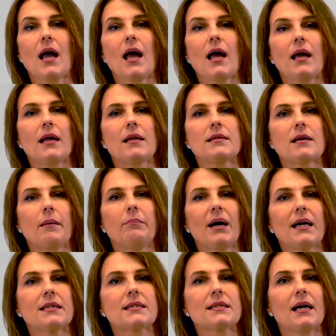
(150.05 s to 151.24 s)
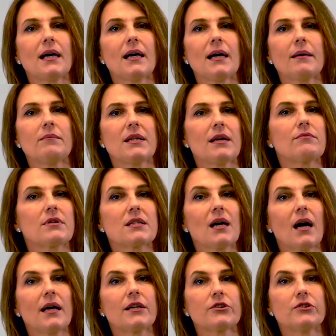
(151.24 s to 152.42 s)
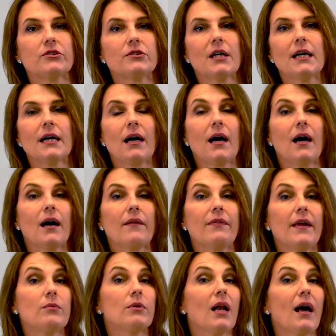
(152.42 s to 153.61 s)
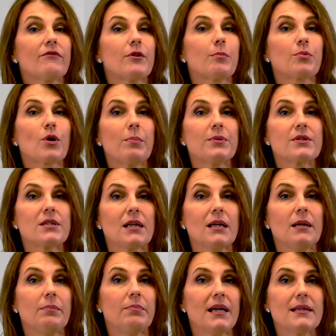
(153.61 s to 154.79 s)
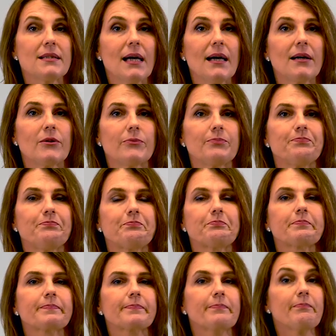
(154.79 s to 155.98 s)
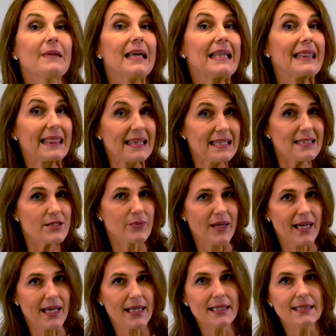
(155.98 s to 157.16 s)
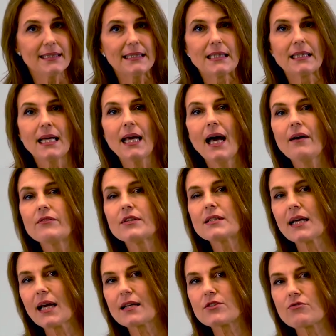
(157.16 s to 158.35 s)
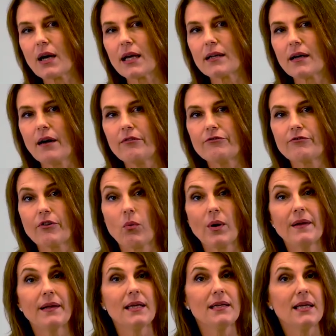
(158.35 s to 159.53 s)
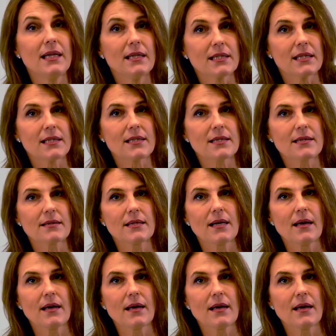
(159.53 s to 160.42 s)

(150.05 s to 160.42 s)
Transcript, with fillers: And by the time they retire, uh, they will have the property paid down. This way, they have the tax write off when they need it